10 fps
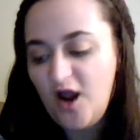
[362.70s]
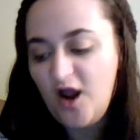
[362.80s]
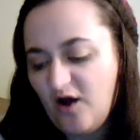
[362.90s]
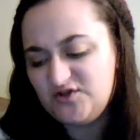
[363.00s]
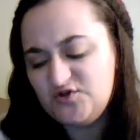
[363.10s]

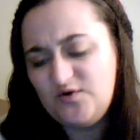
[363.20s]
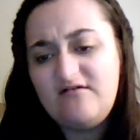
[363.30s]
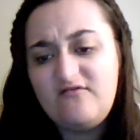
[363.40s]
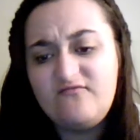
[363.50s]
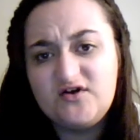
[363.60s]
Oh, I do
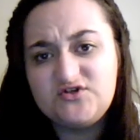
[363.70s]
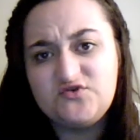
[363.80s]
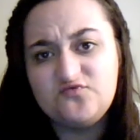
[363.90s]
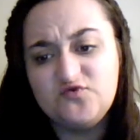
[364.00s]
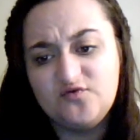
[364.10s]
have a
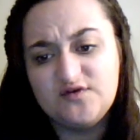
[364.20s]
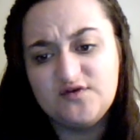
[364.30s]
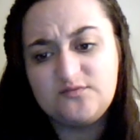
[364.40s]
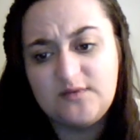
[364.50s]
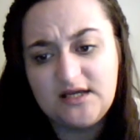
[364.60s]
fudgeroo
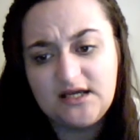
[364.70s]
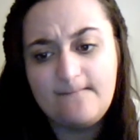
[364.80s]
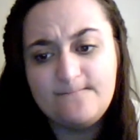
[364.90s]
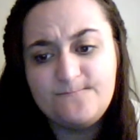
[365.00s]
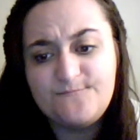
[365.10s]
this week.
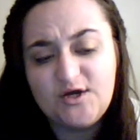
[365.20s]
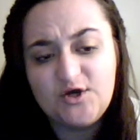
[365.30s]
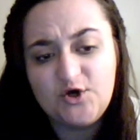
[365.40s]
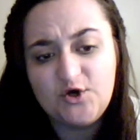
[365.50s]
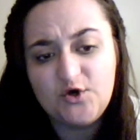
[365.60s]

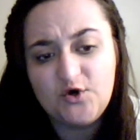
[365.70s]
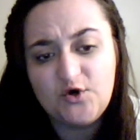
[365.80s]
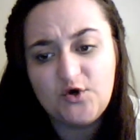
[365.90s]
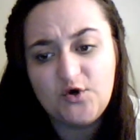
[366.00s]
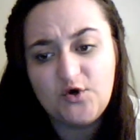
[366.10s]

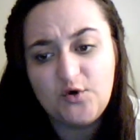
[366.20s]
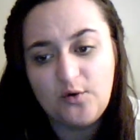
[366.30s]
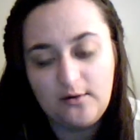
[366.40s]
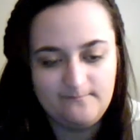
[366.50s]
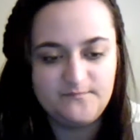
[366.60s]
Boo.